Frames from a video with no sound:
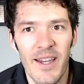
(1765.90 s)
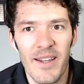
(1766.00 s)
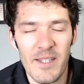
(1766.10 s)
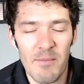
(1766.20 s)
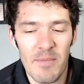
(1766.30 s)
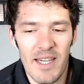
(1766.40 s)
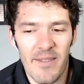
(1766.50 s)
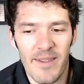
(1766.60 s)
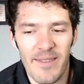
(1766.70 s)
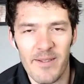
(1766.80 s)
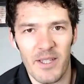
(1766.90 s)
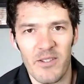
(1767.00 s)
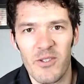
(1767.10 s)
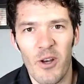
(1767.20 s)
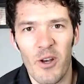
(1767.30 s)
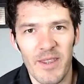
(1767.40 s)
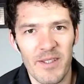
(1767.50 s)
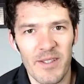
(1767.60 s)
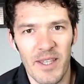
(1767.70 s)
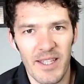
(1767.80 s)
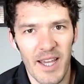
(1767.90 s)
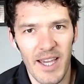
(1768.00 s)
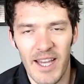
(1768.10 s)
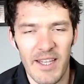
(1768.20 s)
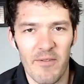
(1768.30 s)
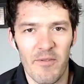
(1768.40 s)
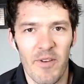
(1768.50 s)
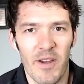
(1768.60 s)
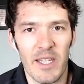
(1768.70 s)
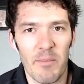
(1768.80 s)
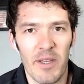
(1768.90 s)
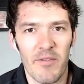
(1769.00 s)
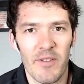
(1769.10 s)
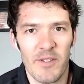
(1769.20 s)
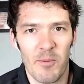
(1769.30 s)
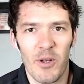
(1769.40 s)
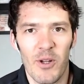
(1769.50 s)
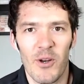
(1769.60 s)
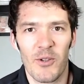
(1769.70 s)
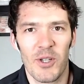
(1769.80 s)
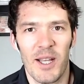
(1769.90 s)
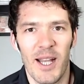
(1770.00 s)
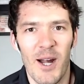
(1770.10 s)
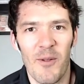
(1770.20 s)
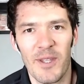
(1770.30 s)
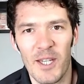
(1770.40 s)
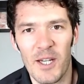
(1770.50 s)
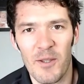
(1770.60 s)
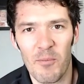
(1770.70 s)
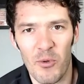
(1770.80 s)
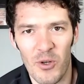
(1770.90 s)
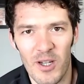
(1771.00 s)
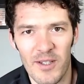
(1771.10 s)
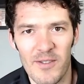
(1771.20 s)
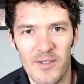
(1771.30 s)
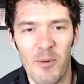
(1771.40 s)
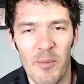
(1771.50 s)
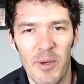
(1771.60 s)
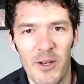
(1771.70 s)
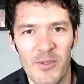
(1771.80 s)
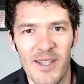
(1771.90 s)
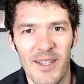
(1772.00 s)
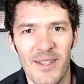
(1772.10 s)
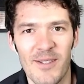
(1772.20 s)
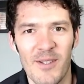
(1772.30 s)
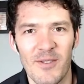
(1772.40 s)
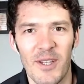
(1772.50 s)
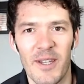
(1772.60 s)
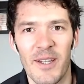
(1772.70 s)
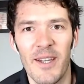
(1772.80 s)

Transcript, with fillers: to me, I think that's like starving the skin. I didn't find any benefits there, but I'll check out the boron and saw palmetto and zinc. That sounds like a